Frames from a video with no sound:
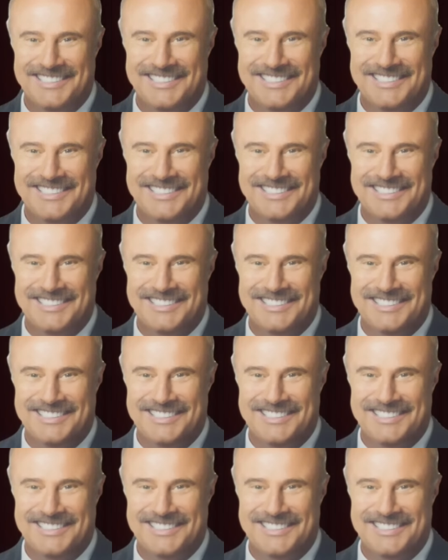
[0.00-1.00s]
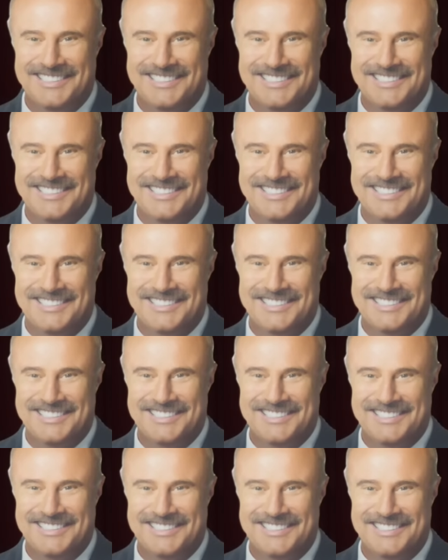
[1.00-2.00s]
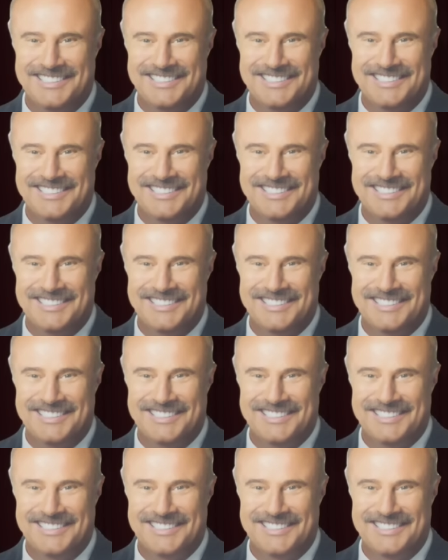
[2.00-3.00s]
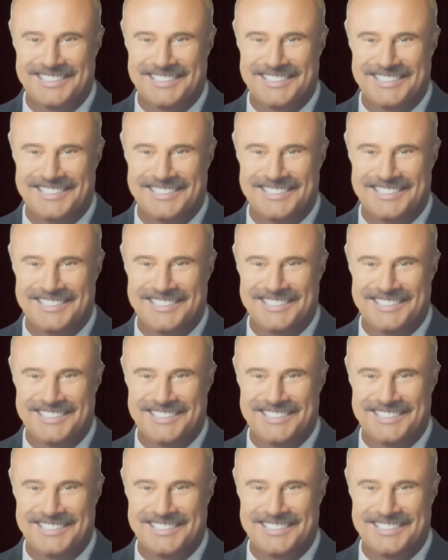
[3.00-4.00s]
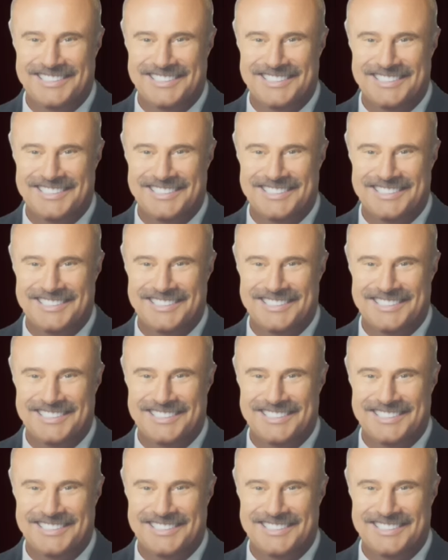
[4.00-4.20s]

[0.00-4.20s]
(not speaking)